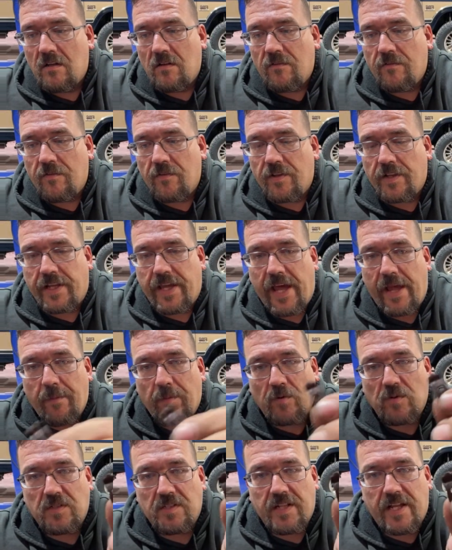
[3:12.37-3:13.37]
for the
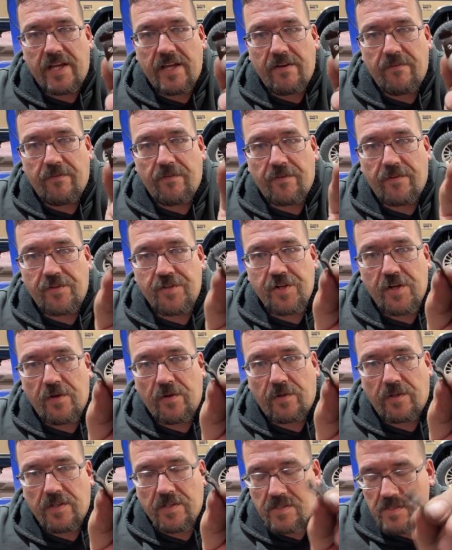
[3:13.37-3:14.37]
cable stay for the
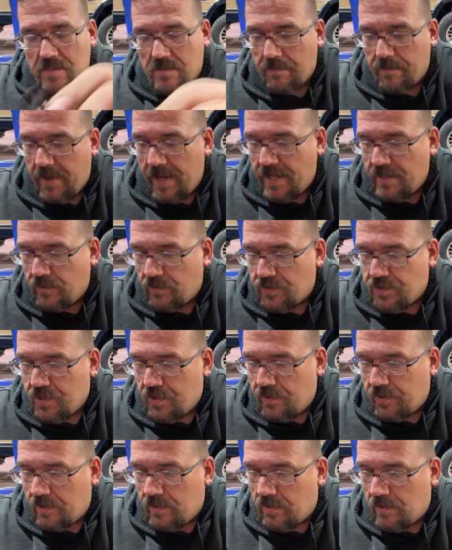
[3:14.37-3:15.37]
choke. This is a manual
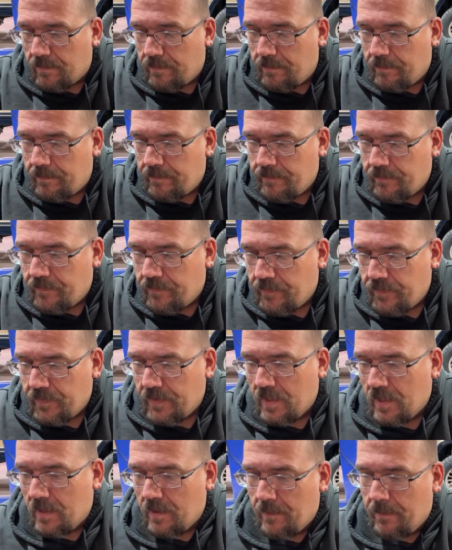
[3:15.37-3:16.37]
choke carb.
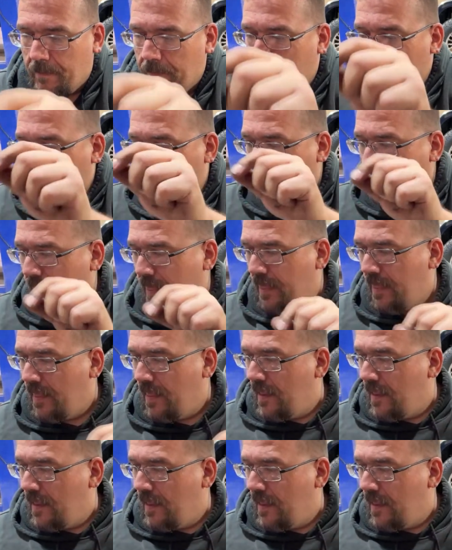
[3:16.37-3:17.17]
I